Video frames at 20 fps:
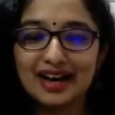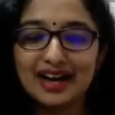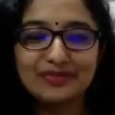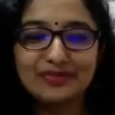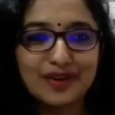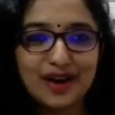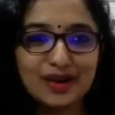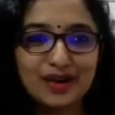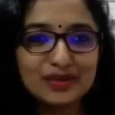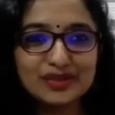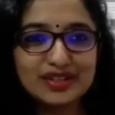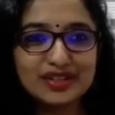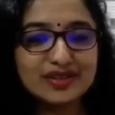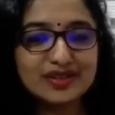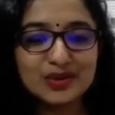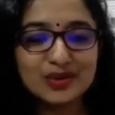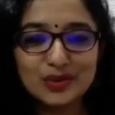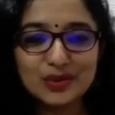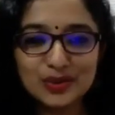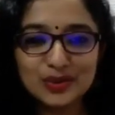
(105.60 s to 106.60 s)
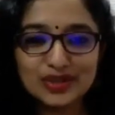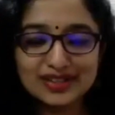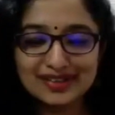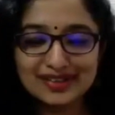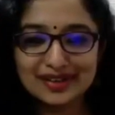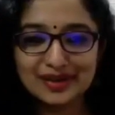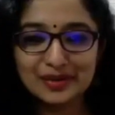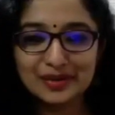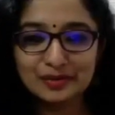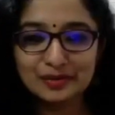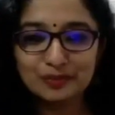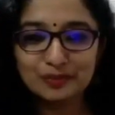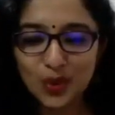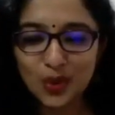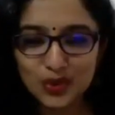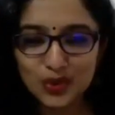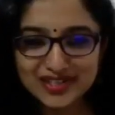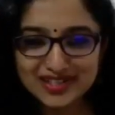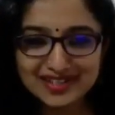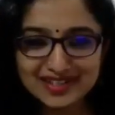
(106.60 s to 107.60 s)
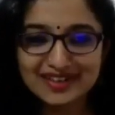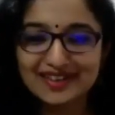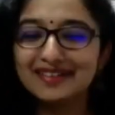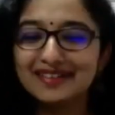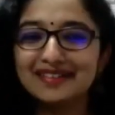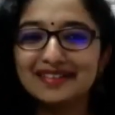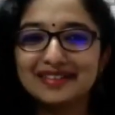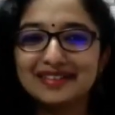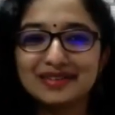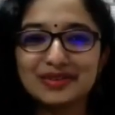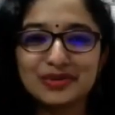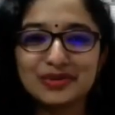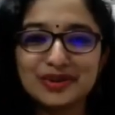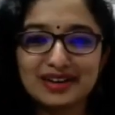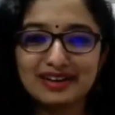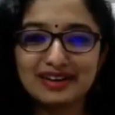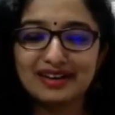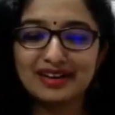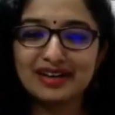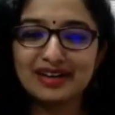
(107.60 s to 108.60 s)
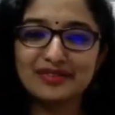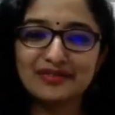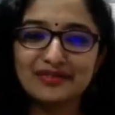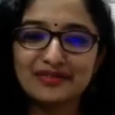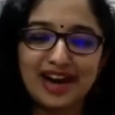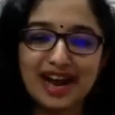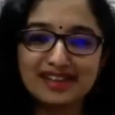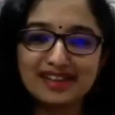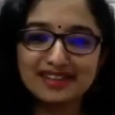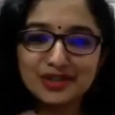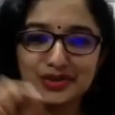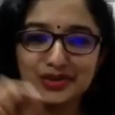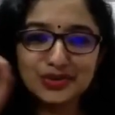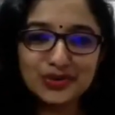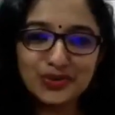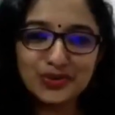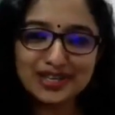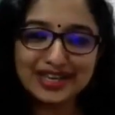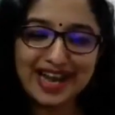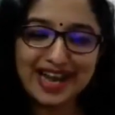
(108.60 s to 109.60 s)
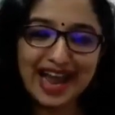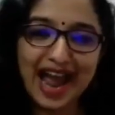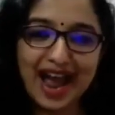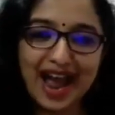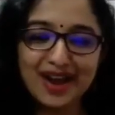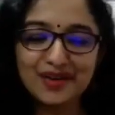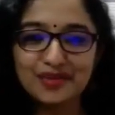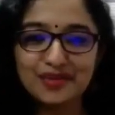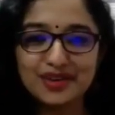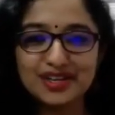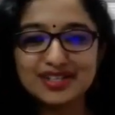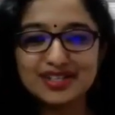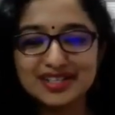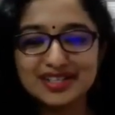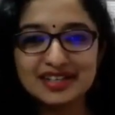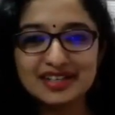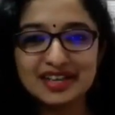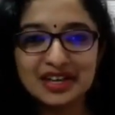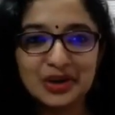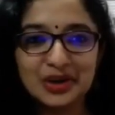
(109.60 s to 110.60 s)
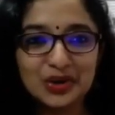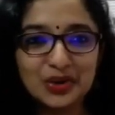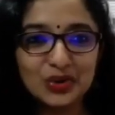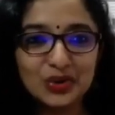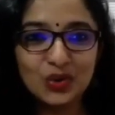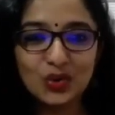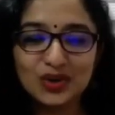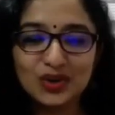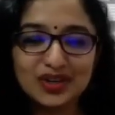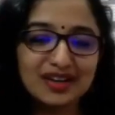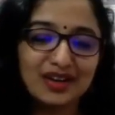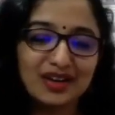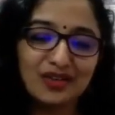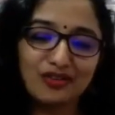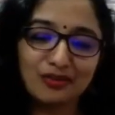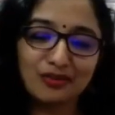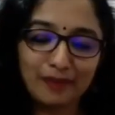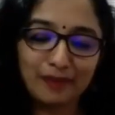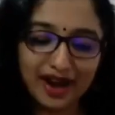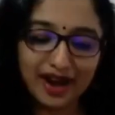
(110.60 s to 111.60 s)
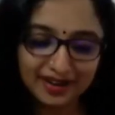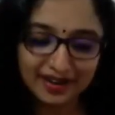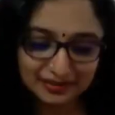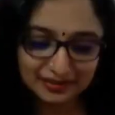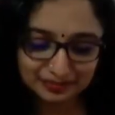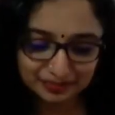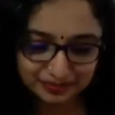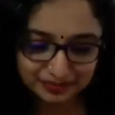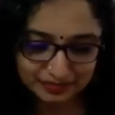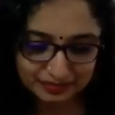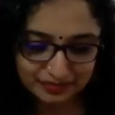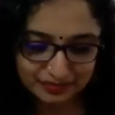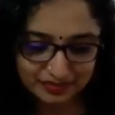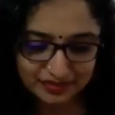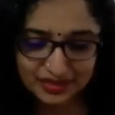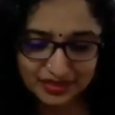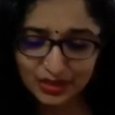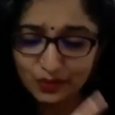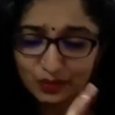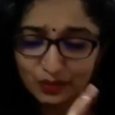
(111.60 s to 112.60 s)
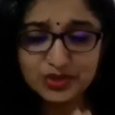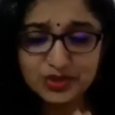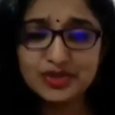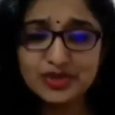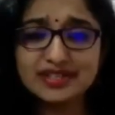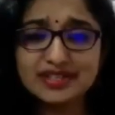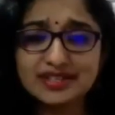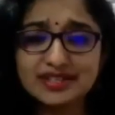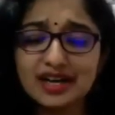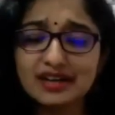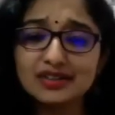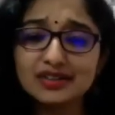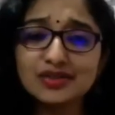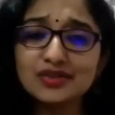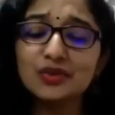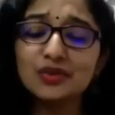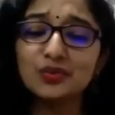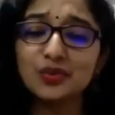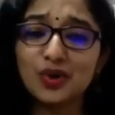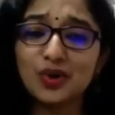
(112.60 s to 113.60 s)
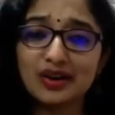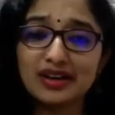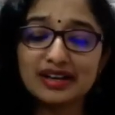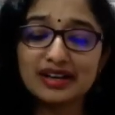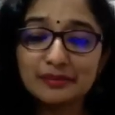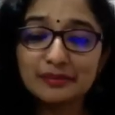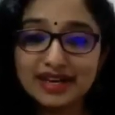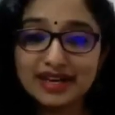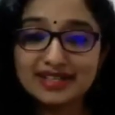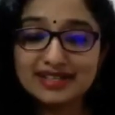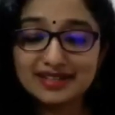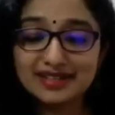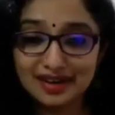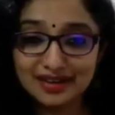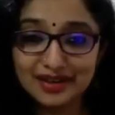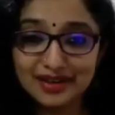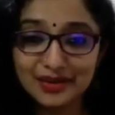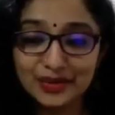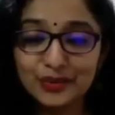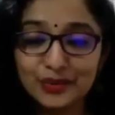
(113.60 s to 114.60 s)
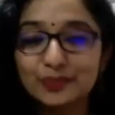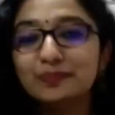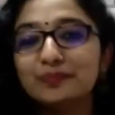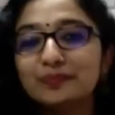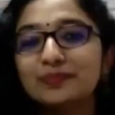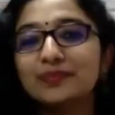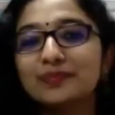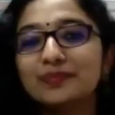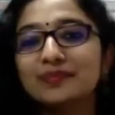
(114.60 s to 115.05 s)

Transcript: I found this old poster, a rather crudely handwritten doodle of mine, which was stuck to the wall in my study room,